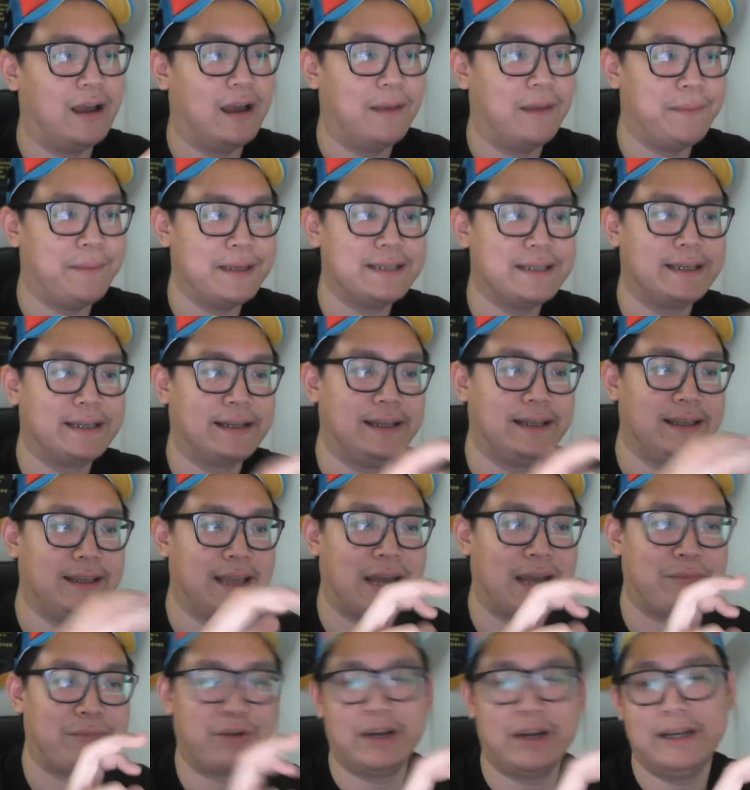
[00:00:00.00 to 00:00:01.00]
Basically,
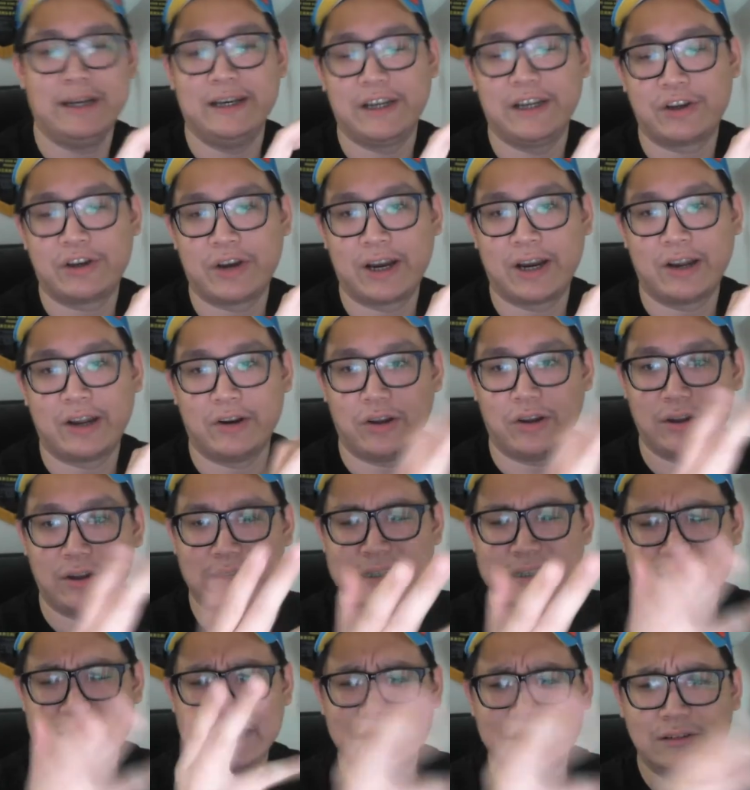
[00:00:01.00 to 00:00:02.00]
I'm running the Kraken on a
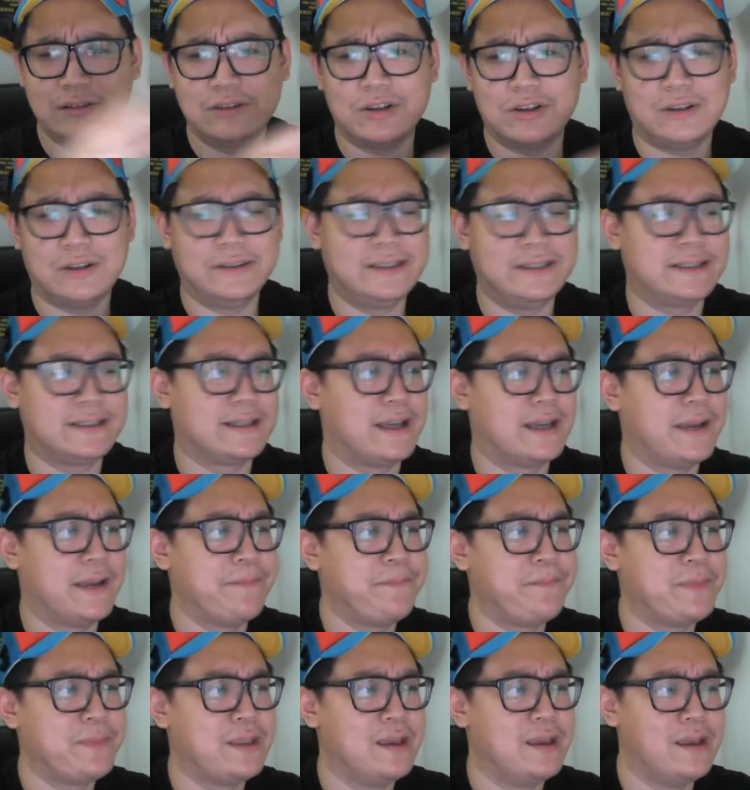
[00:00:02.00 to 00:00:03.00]
single coil this
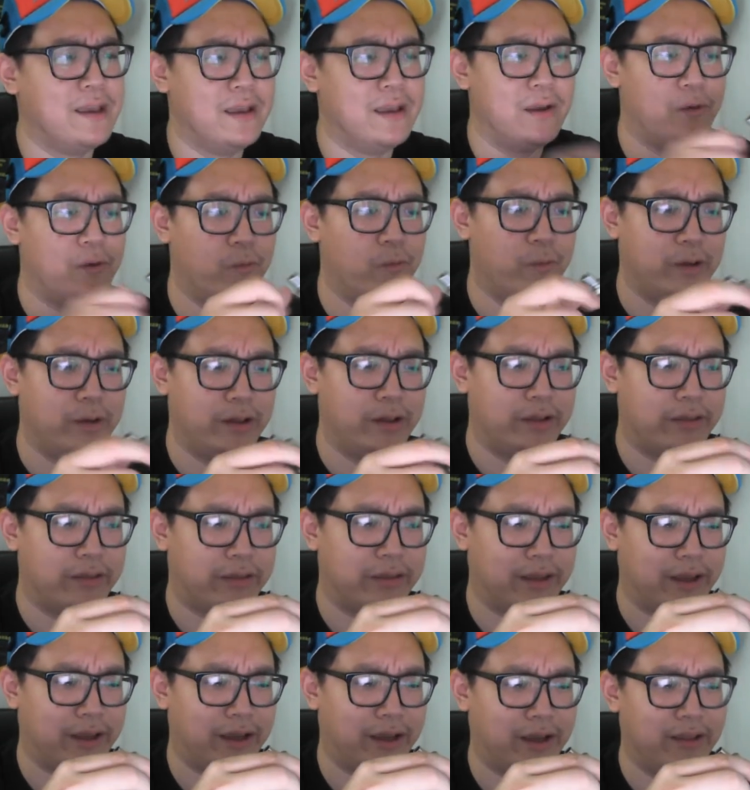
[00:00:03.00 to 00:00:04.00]
time, with
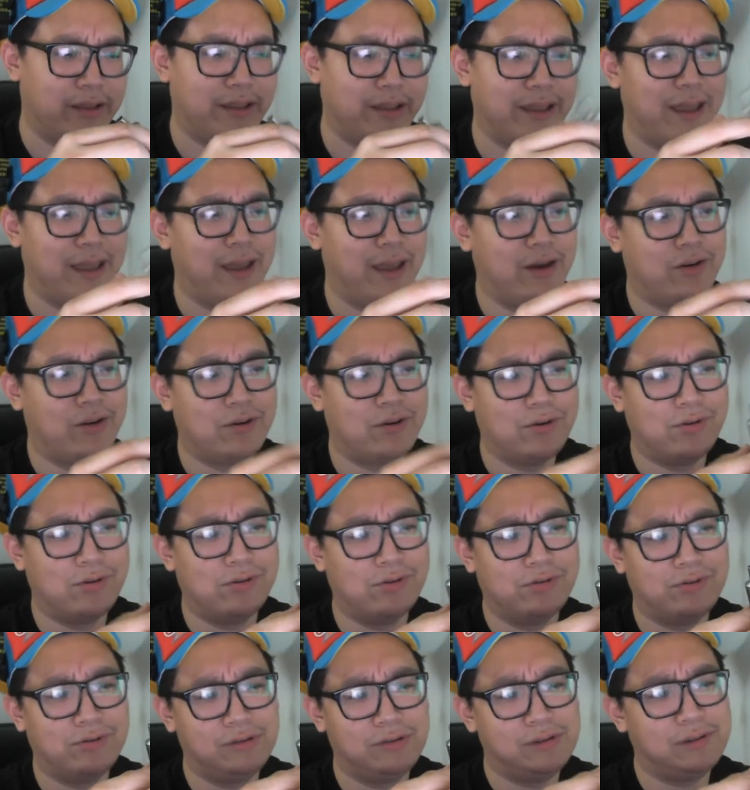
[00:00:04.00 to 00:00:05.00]
the air
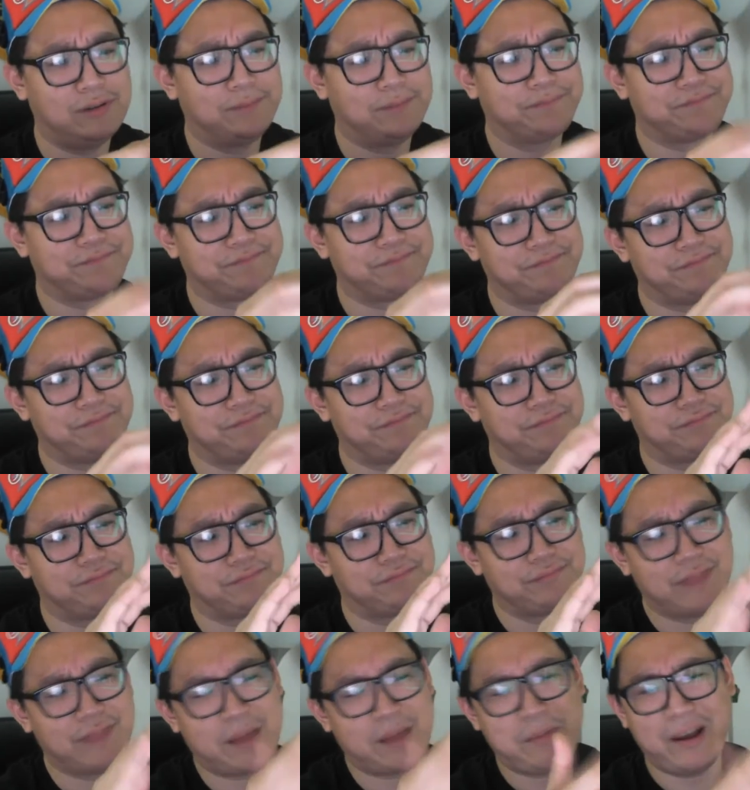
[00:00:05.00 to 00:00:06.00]
hole
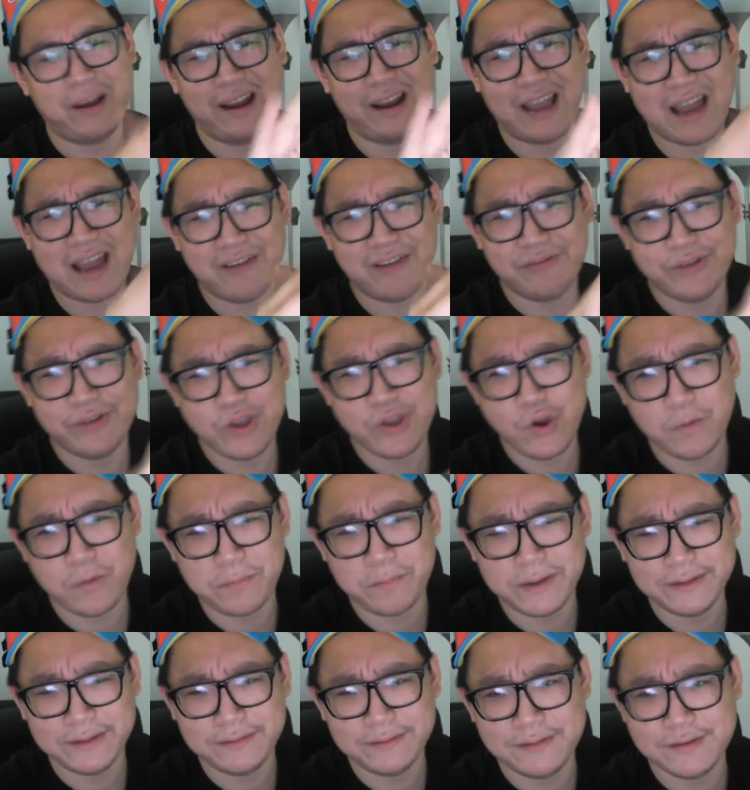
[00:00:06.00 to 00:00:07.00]
about halfway
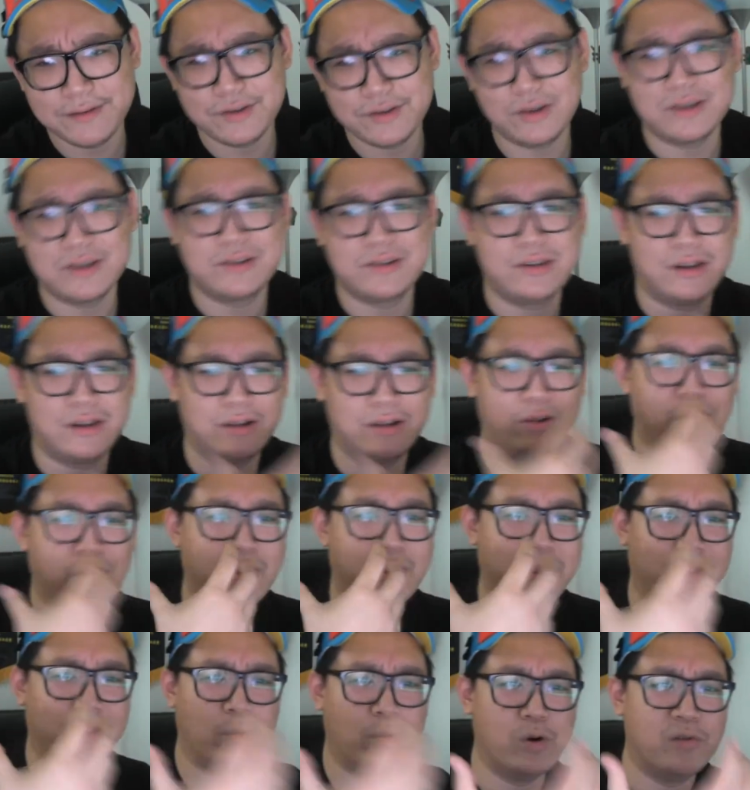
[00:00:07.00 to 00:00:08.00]
open, so it's not
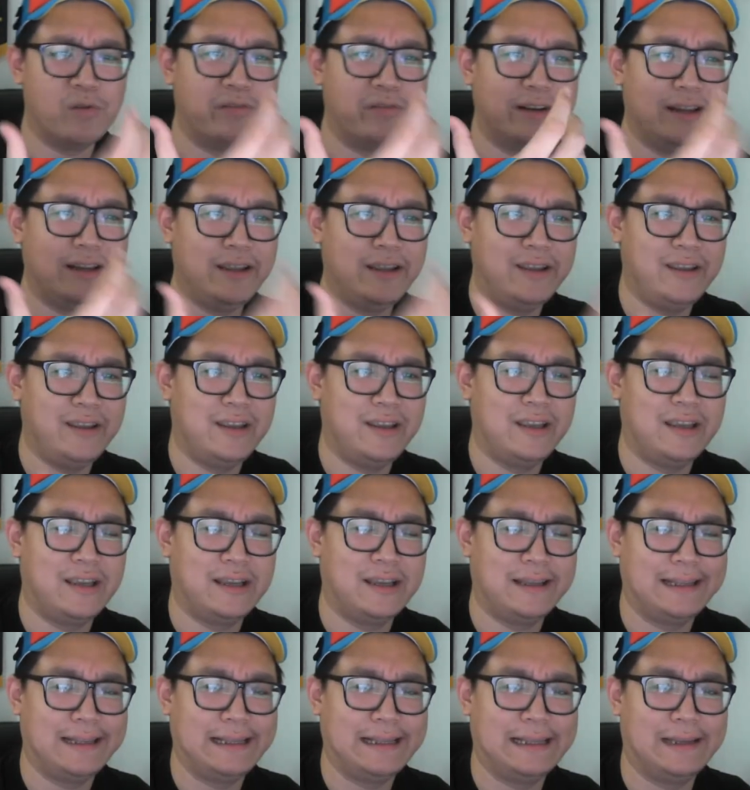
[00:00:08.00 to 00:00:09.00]
an overly
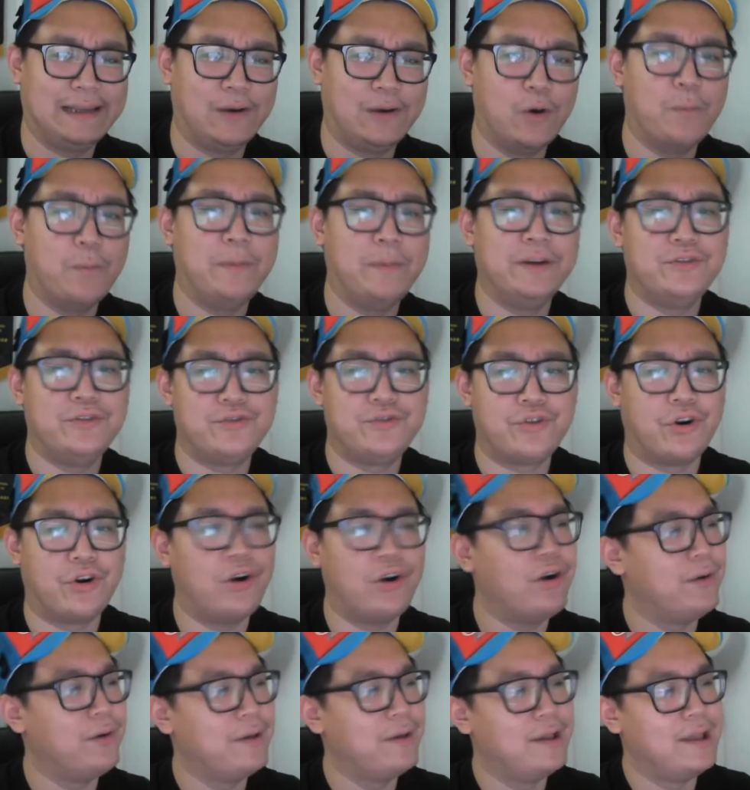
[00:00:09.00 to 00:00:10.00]
open draw,
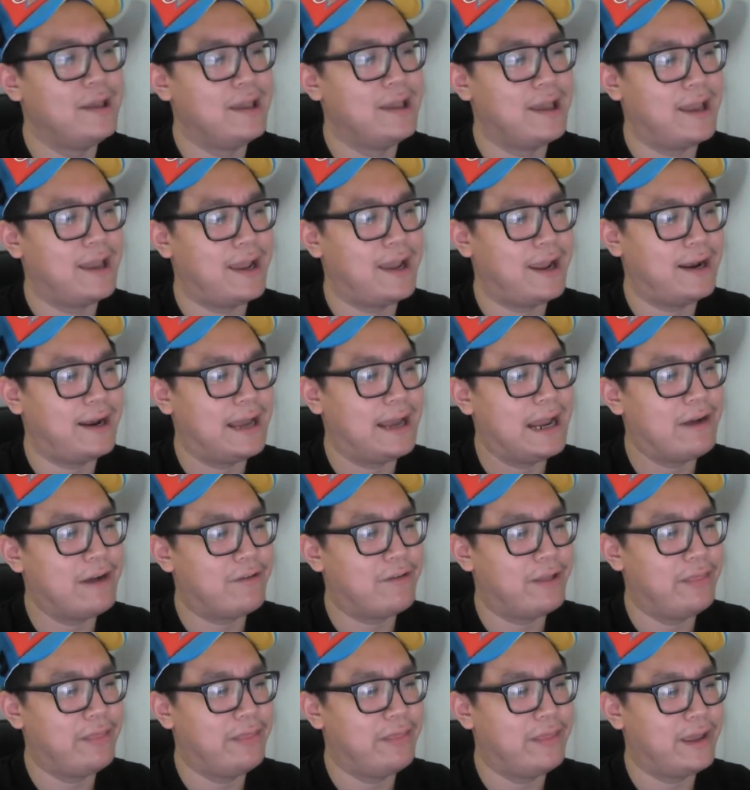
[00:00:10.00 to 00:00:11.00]
and I
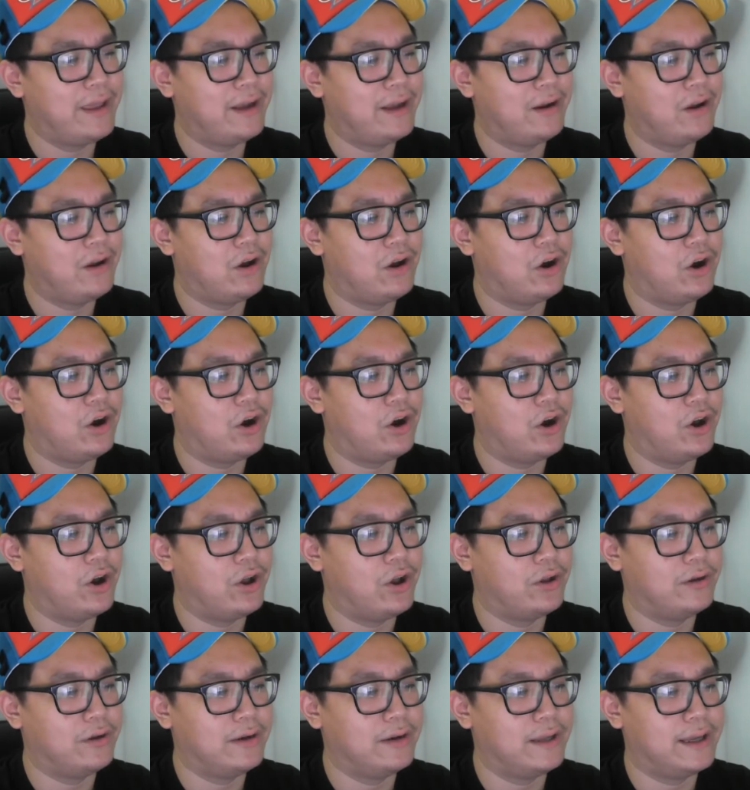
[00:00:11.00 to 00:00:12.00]
run that
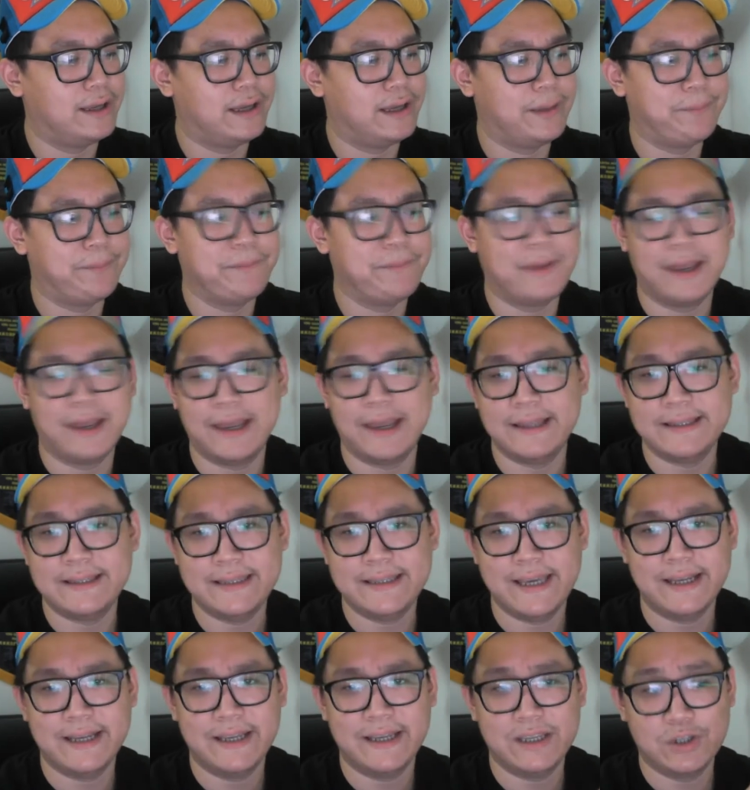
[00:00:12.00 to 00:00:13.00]
on a
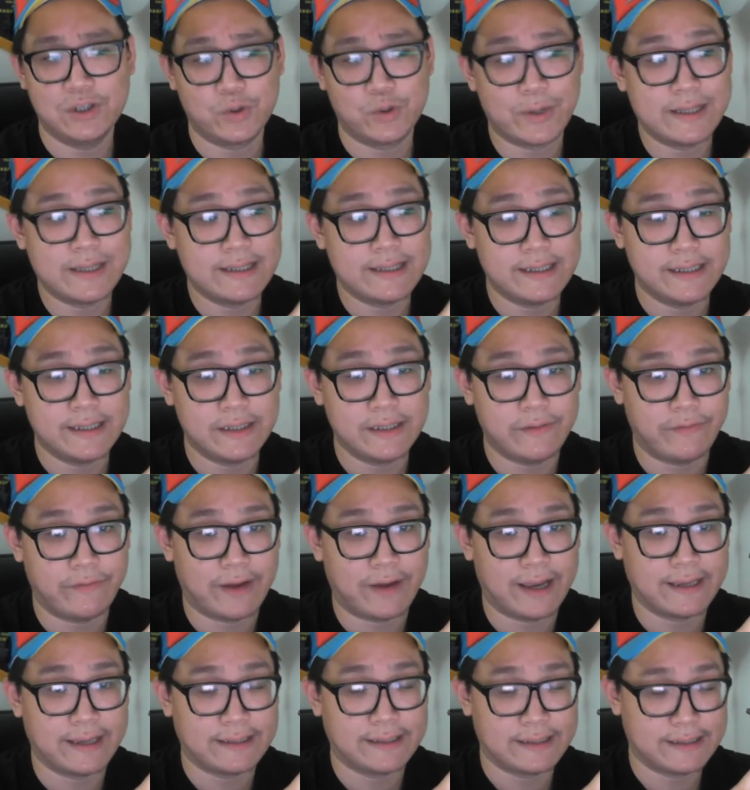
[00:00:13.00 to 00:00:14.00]
GNA 20
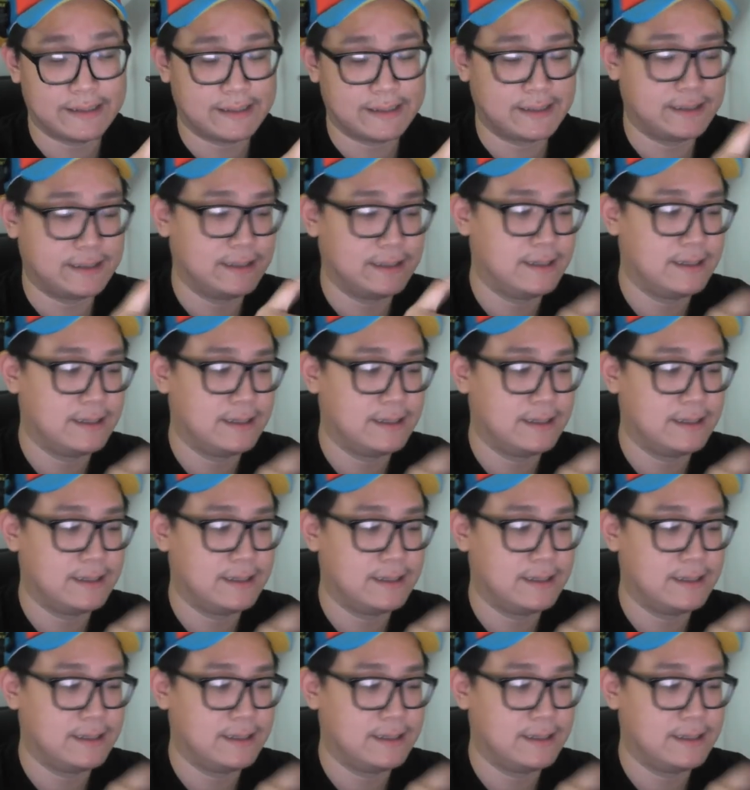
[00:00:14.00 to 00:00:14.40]
device.